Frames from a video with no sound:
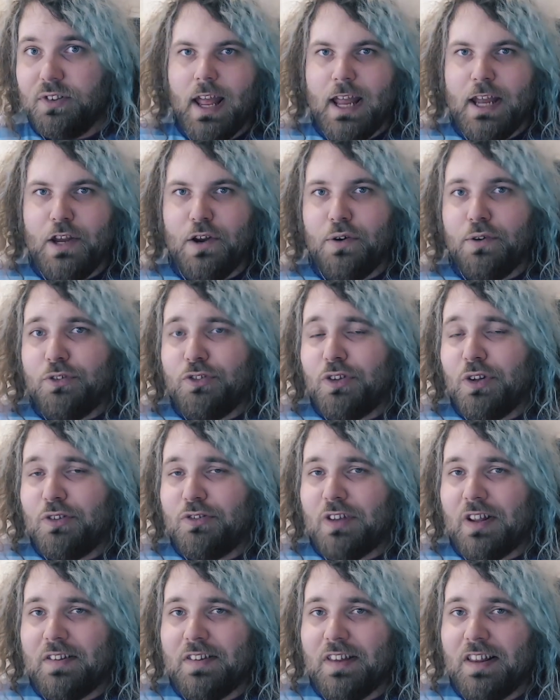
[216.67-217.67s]
He also
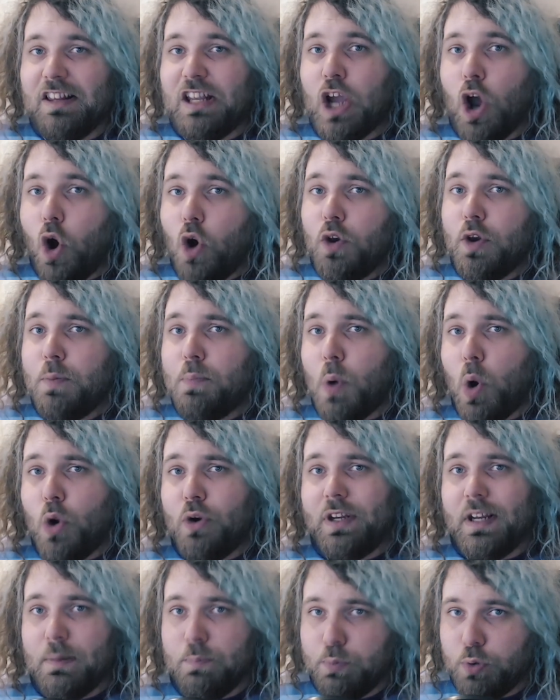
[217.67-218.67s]
said that the
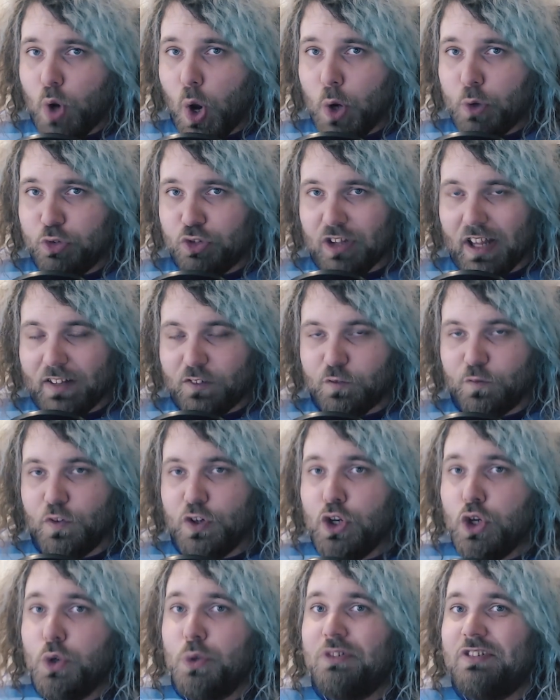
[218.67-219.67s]
onboarding process for
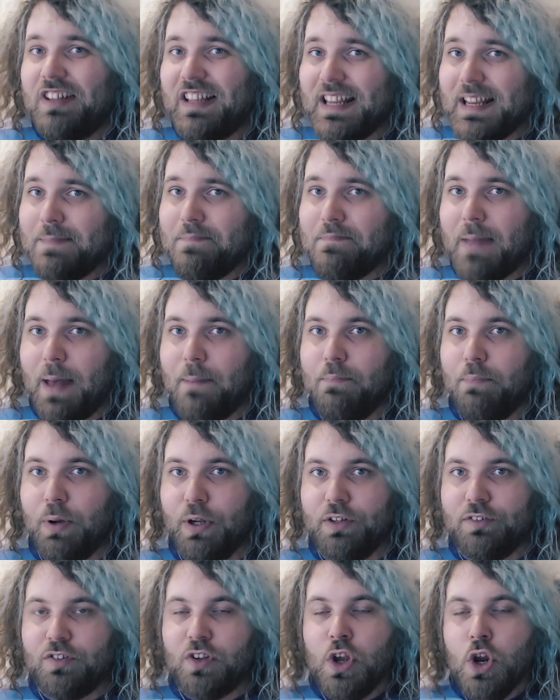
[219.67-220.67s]
new team
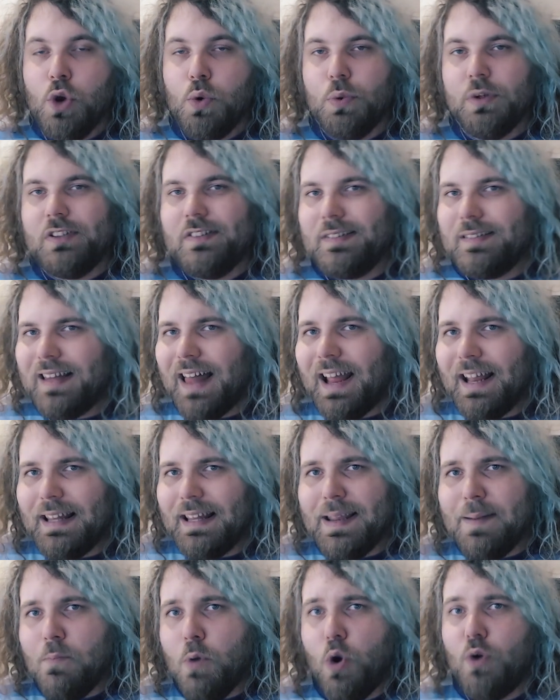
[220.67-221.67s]
members was
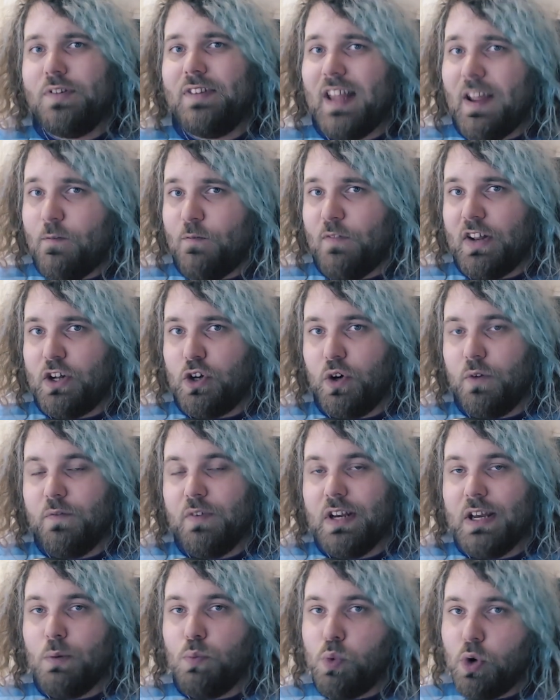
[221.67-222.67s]
slightly more difficult
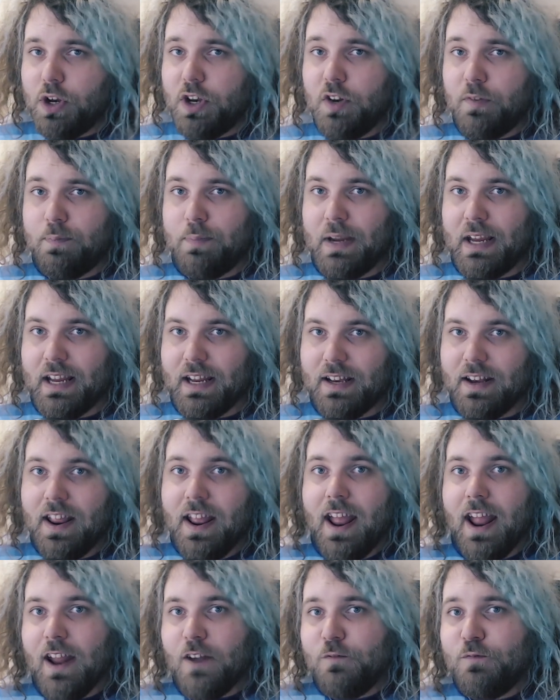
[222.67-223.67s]
than it would have been
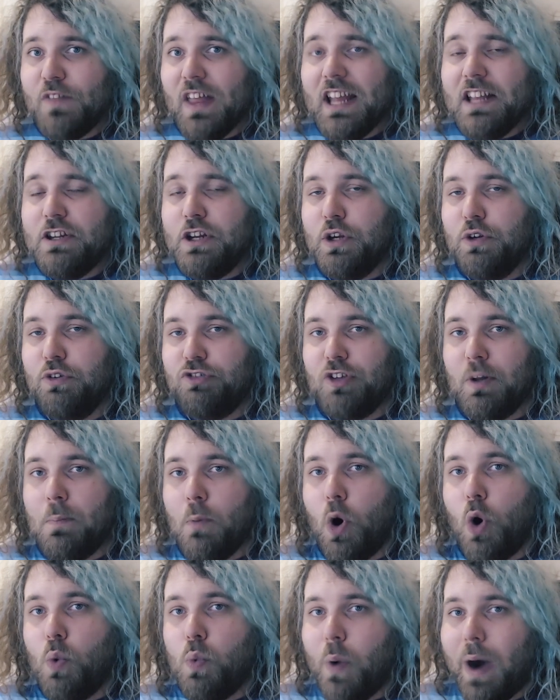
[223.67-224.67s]
if they'd used a
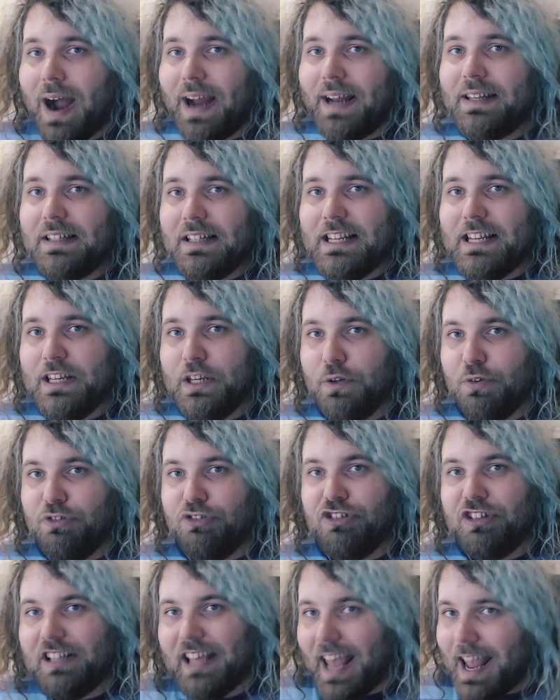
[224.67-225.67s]
more widely
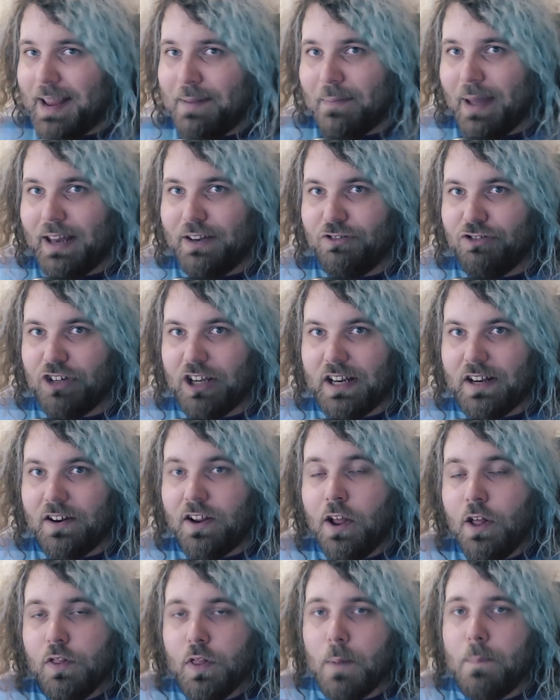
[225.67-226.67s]
used game engine
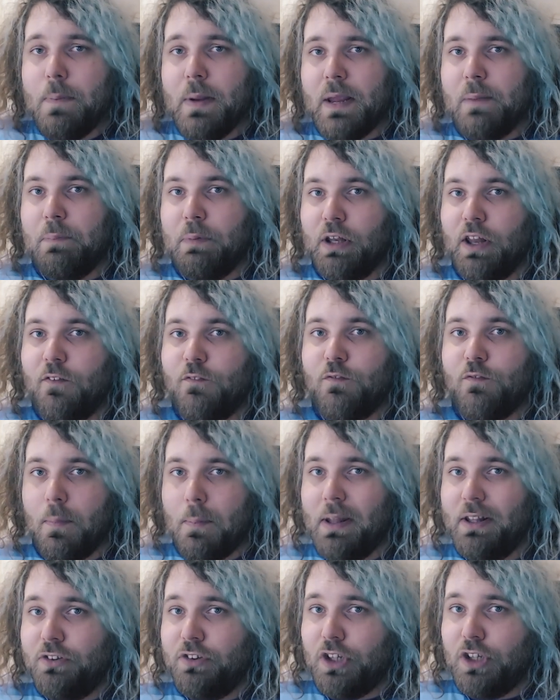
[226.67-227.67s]
that people are
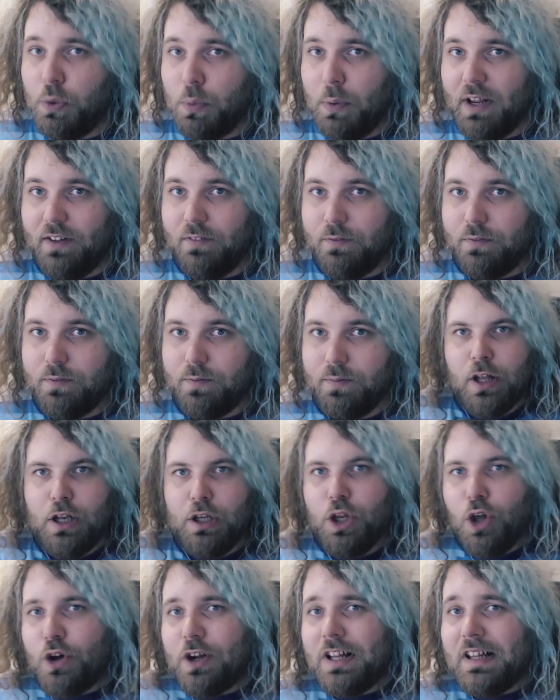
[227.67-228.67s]
familiar with.
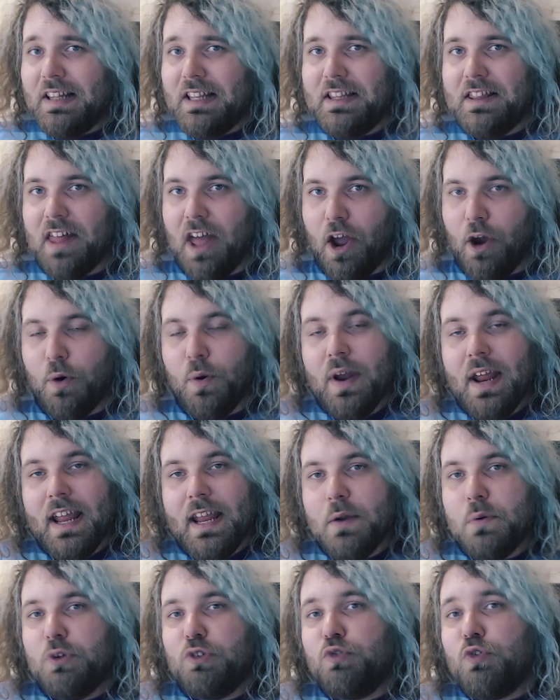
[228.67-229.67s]
Luckily though,
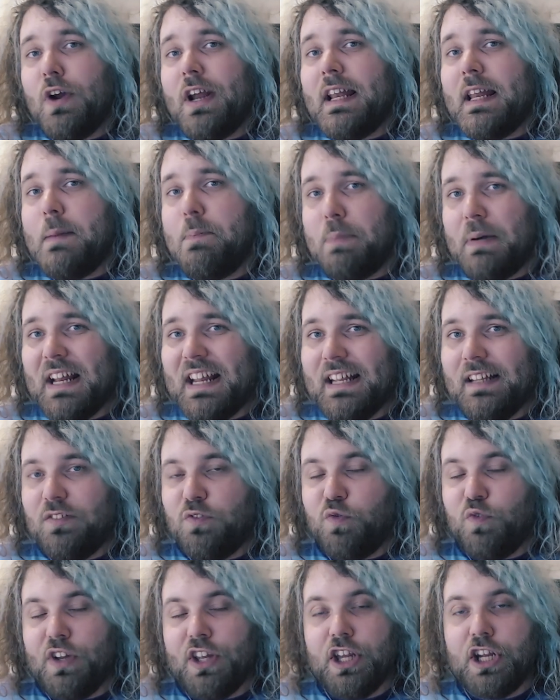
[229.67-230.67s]
he was really
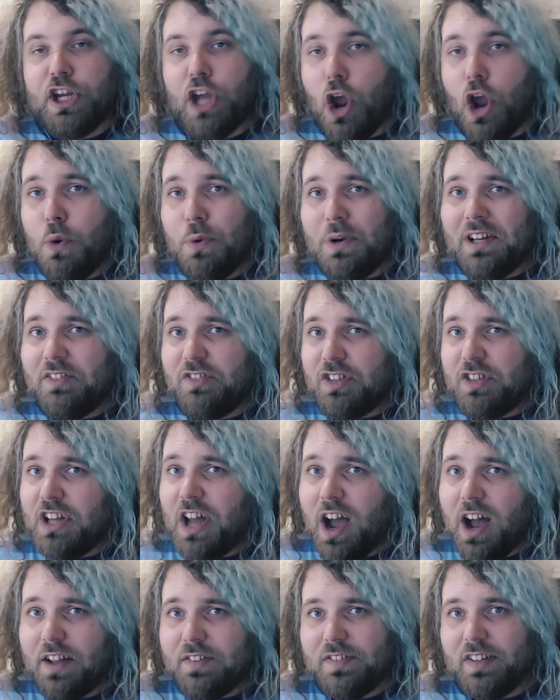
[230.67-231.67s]
pleased that the coders and
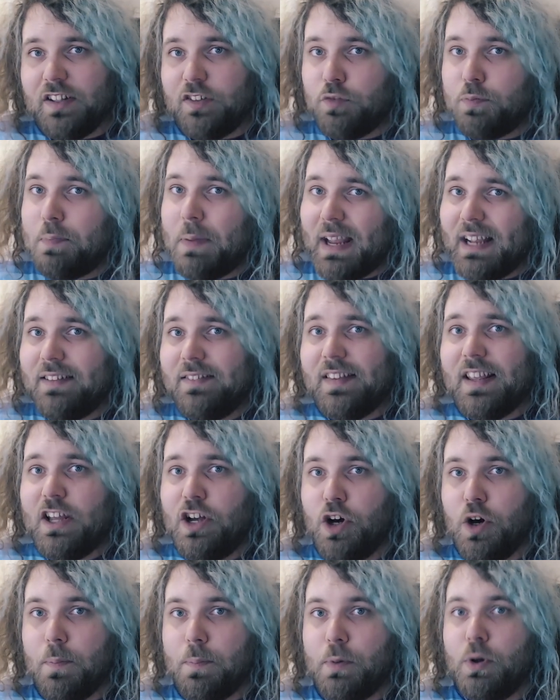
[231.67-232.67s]
artists picked it
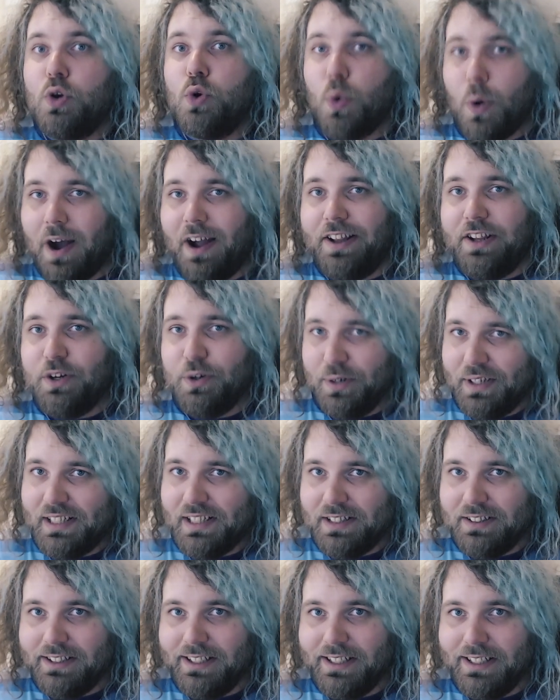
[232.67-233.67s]
up quite
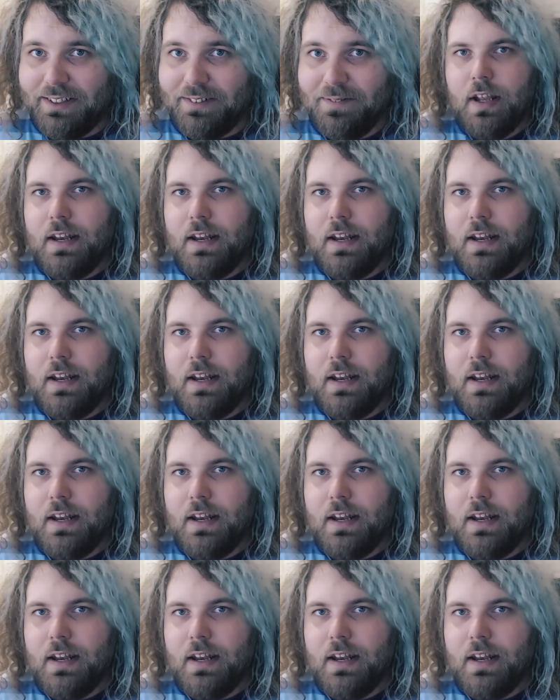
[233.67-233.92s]
quickly.